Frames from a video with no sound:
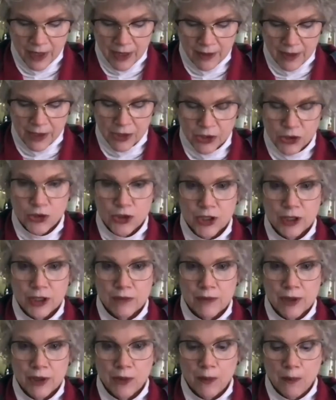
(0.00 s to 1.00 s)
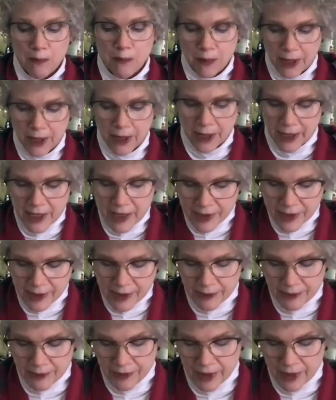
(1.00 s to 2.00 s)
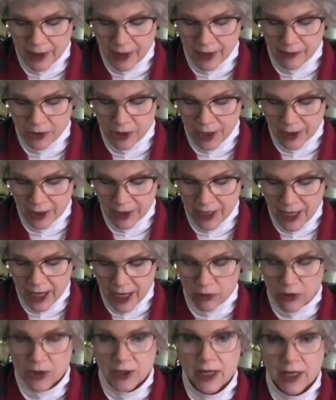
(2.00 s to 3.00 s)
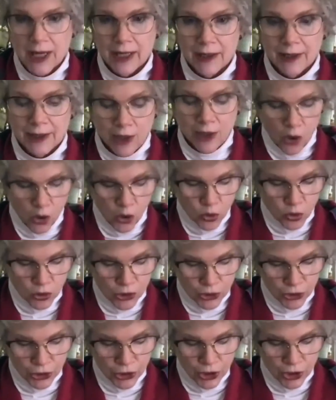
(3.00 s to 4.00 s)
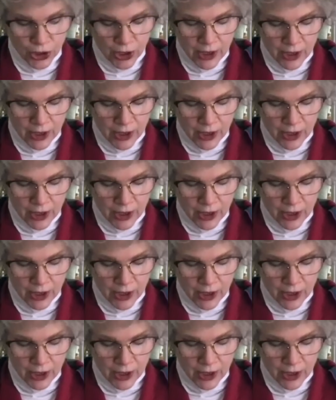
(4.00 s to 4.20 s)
These two young men are buddies. Jonadab was likely older.